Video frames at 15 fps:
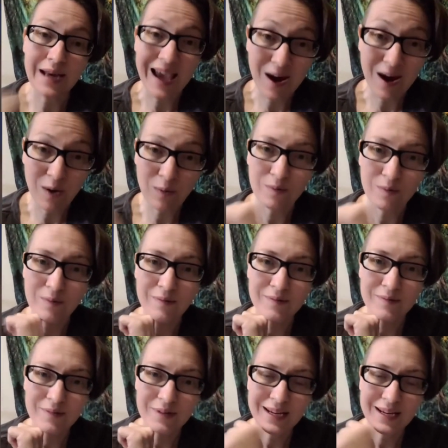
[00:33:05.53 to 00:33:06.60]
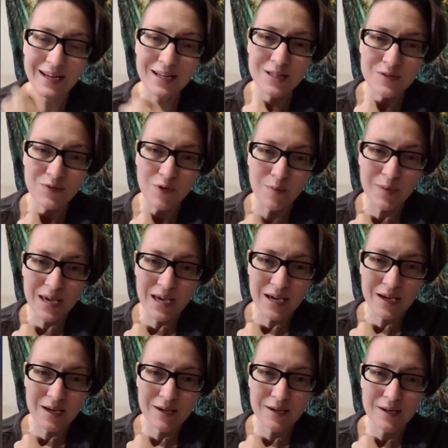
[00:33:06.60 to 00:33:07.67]
Now, it is for
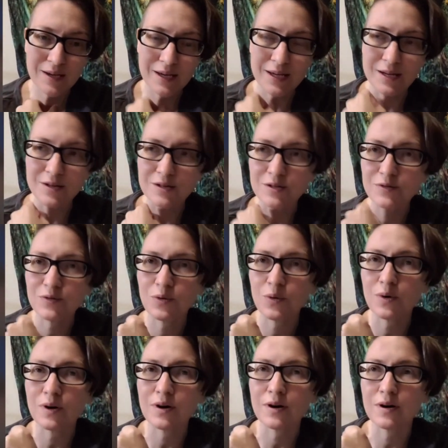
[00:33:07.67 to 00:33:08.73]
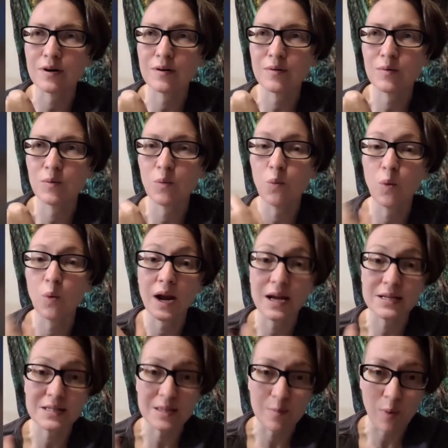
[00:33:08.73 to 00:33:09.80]
me. It is for
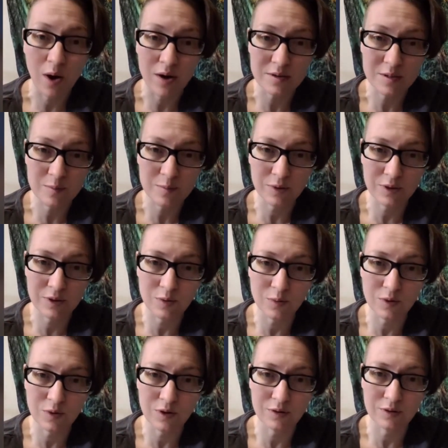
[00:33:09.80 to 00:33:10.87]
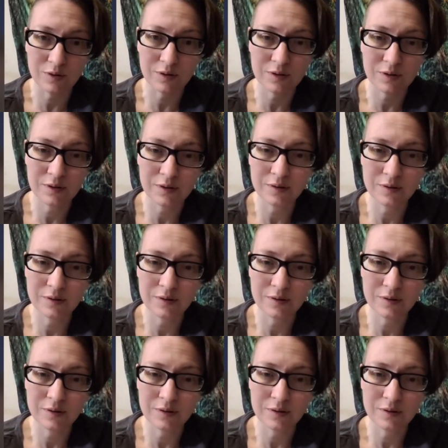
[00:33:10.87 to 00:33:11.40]
what I see possible in the world.